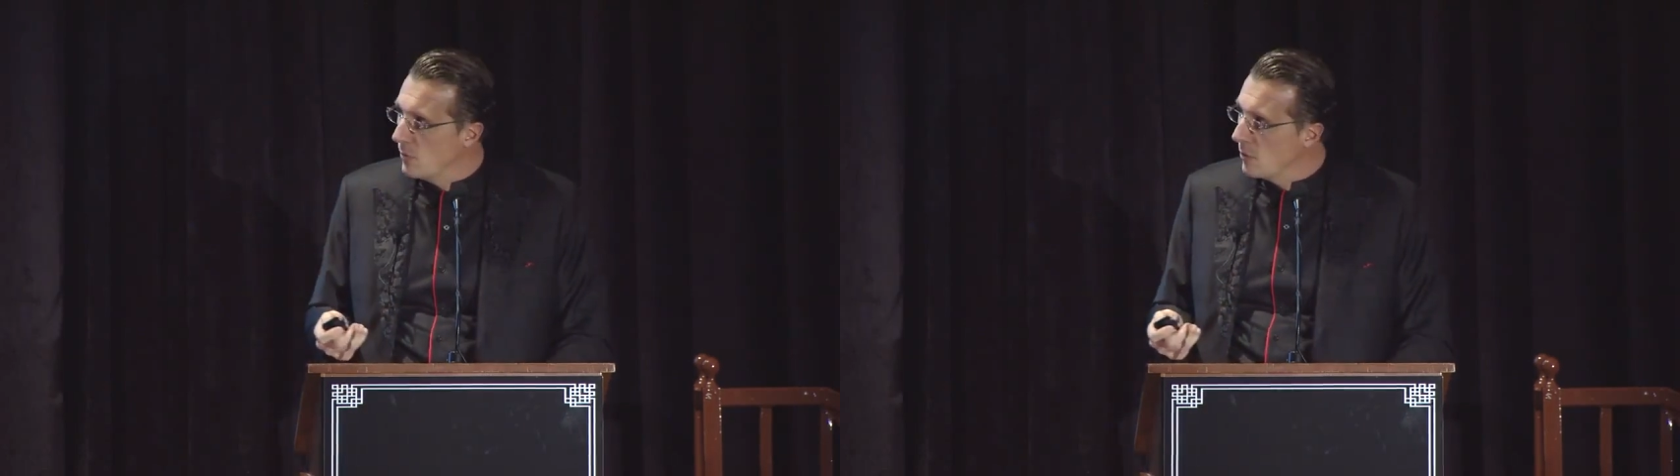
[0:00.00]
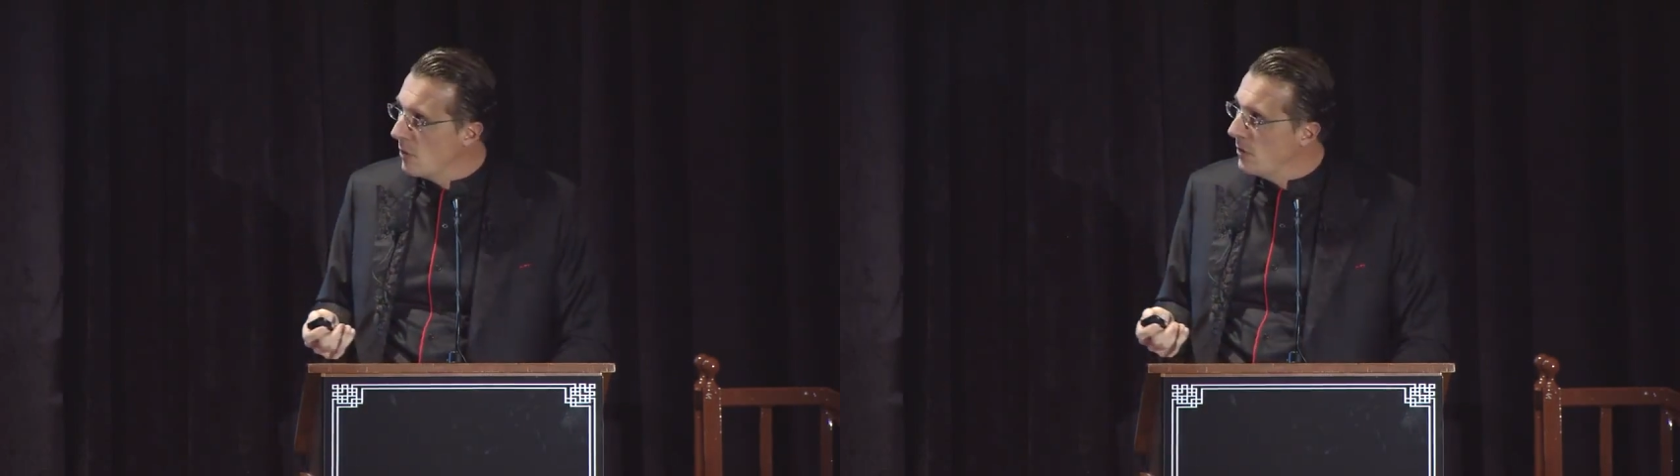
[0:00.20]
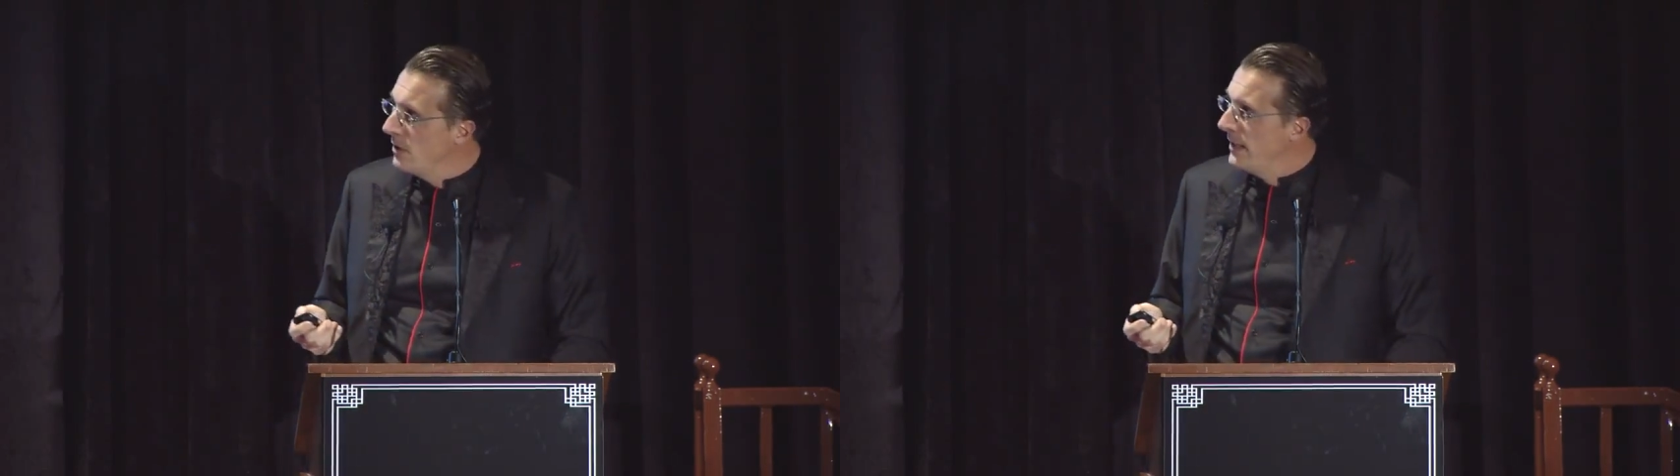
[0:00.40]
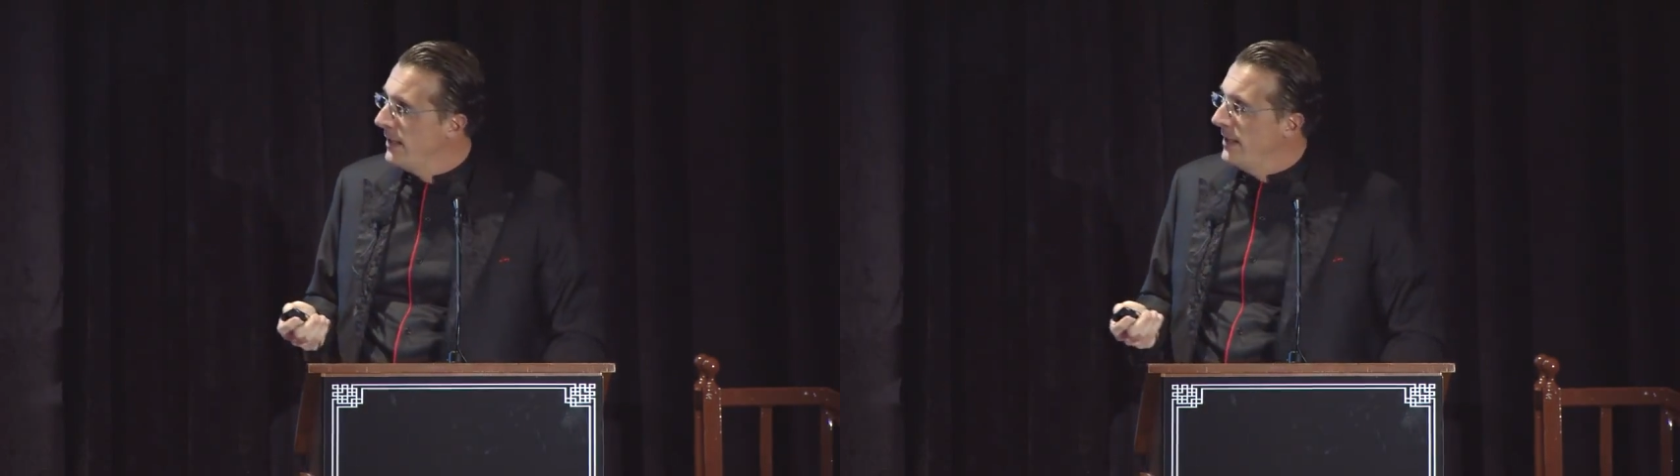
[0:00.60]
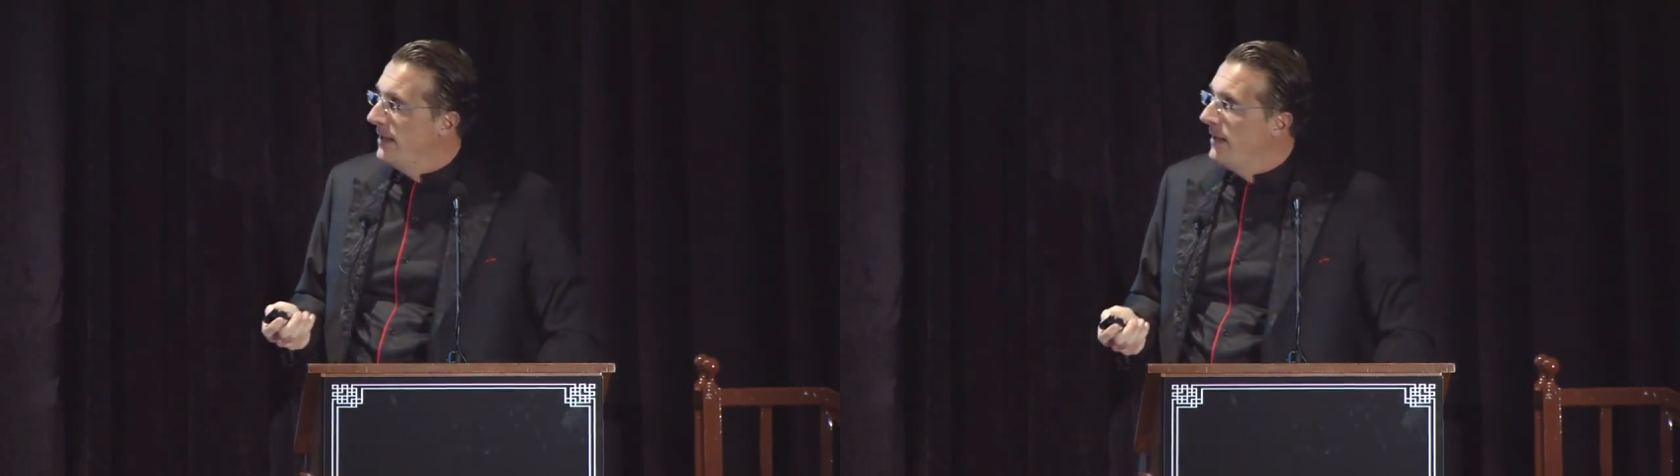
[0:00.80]
role
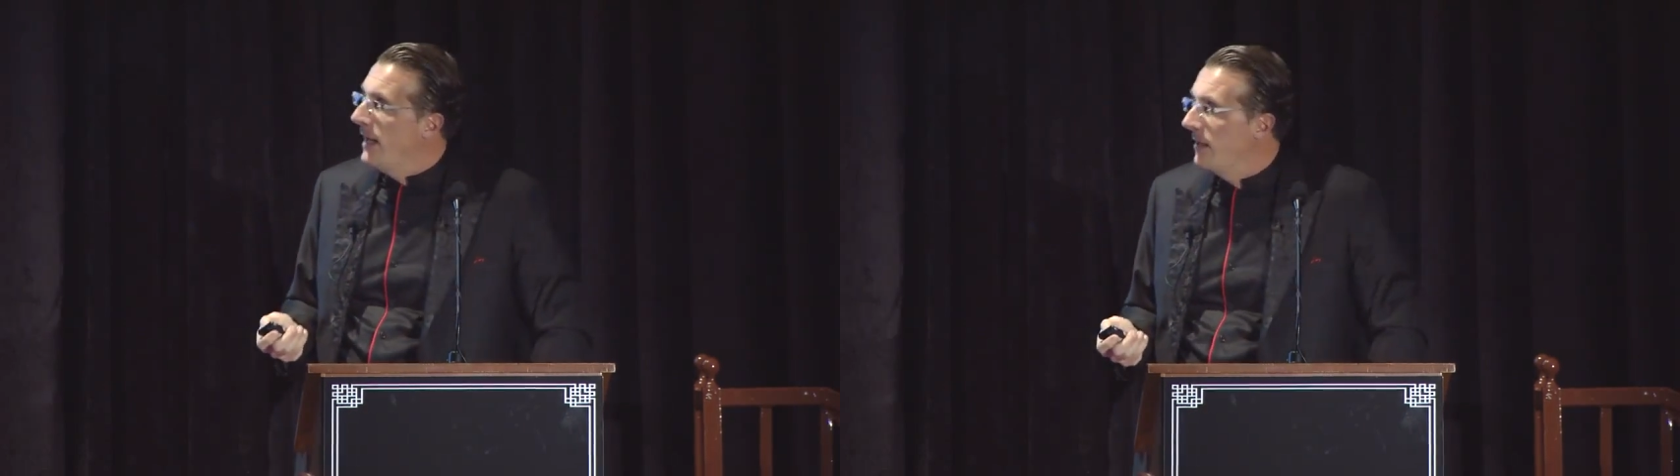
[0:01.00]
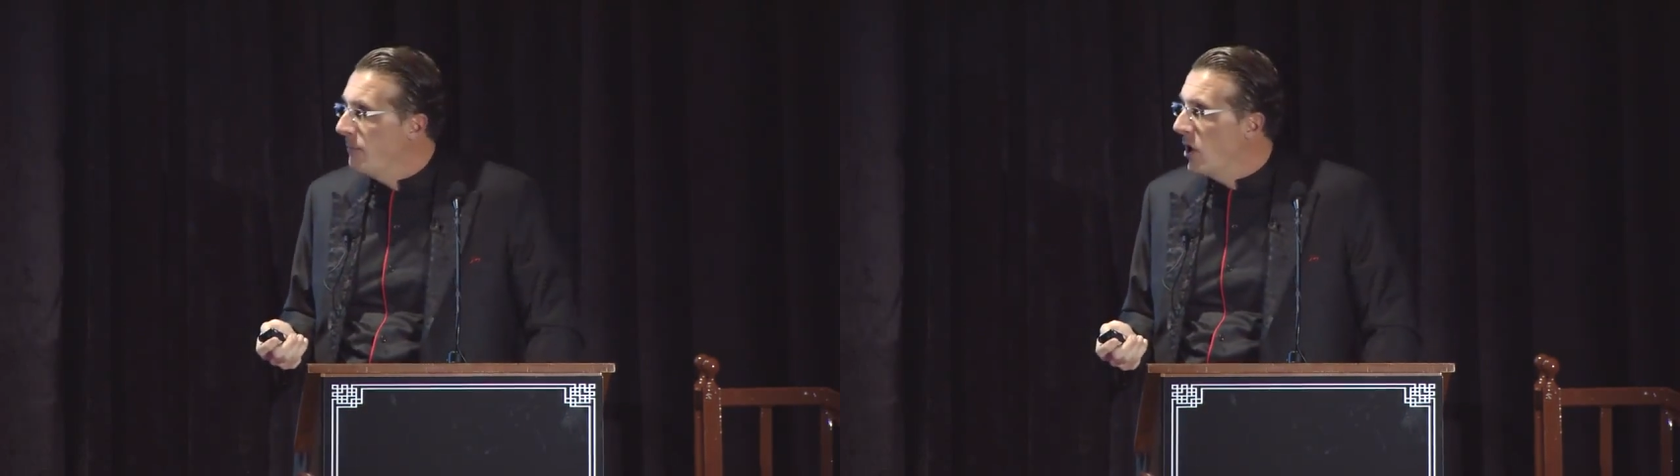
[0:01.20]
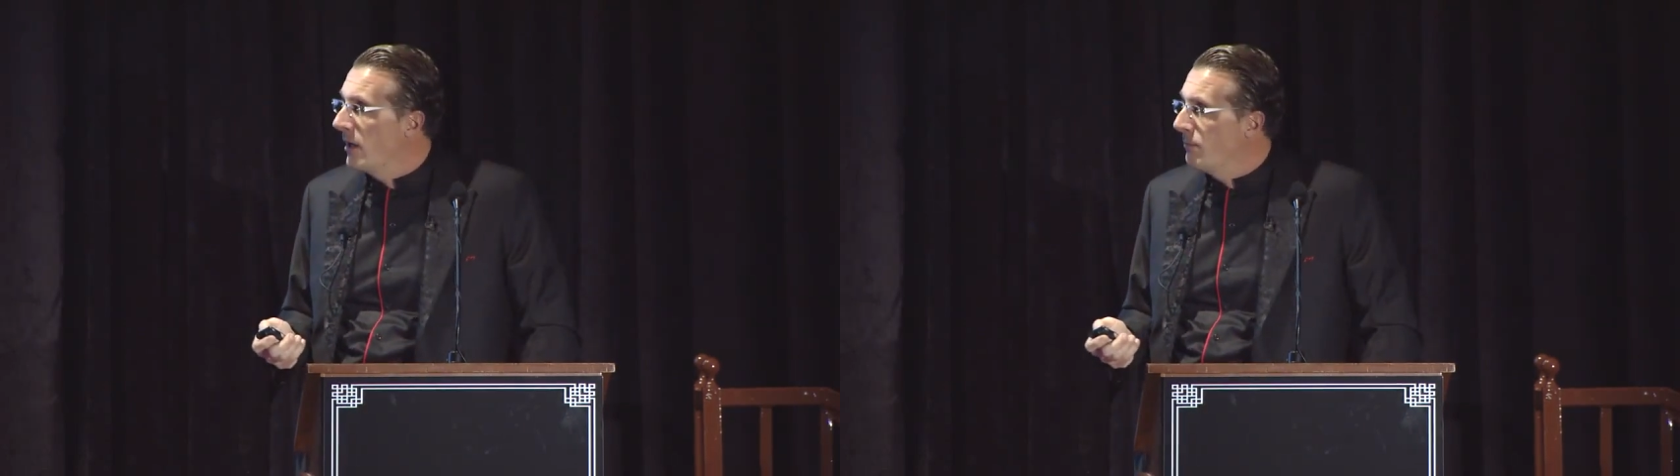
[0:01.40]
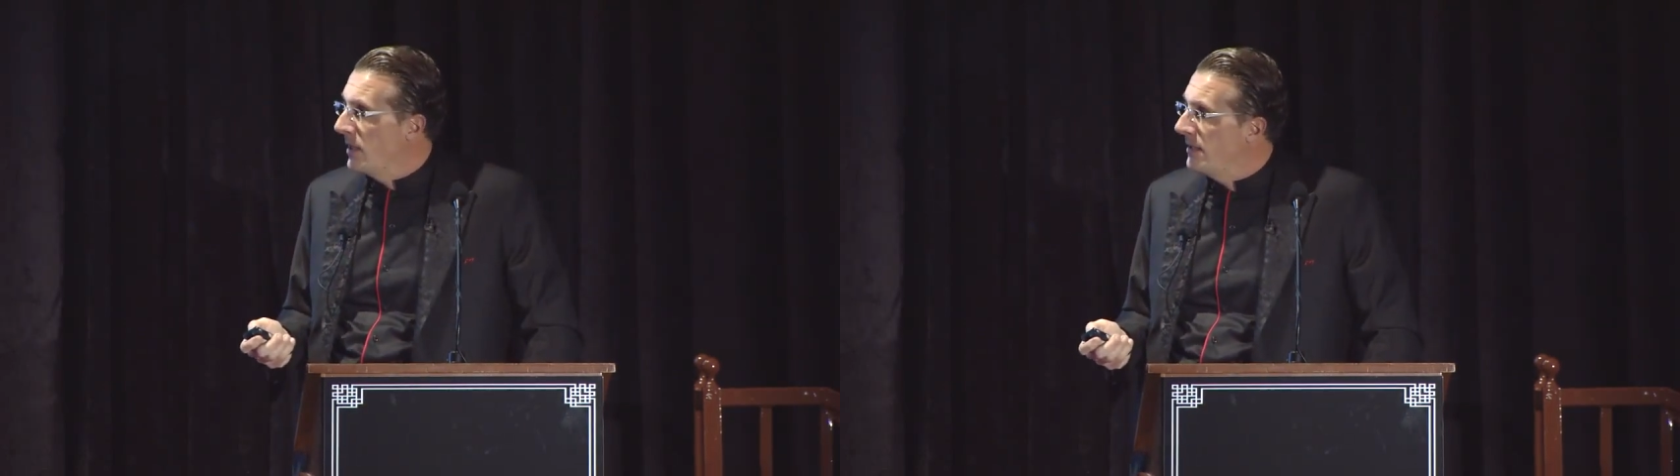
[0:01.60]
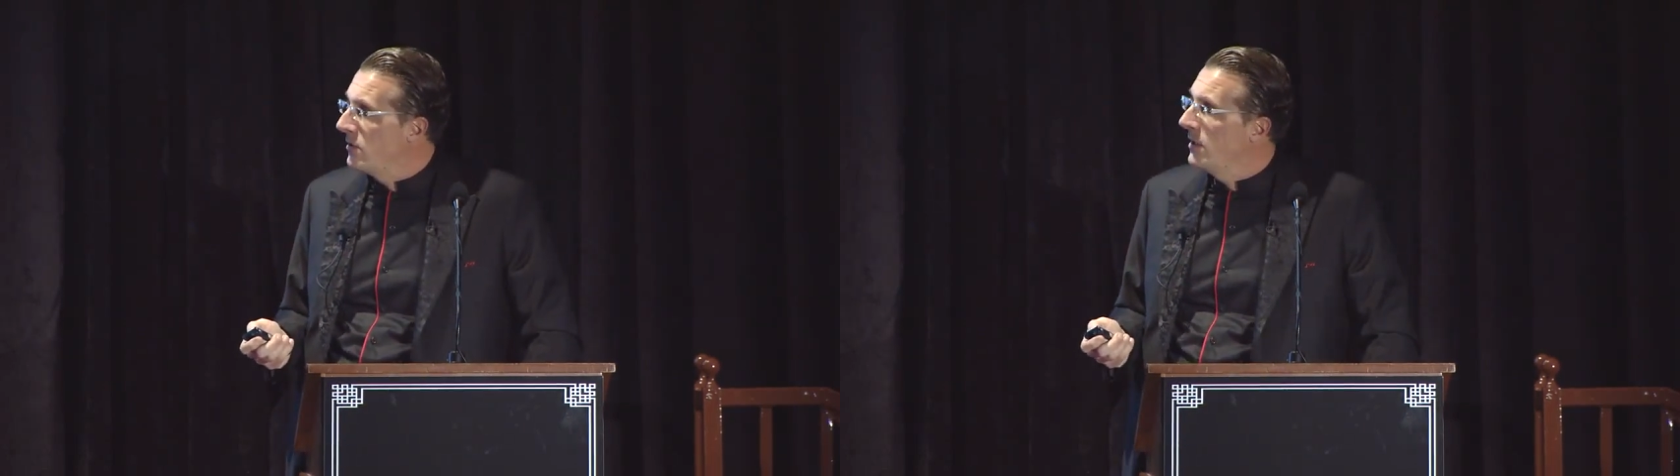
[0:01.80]
in the daily marketplace.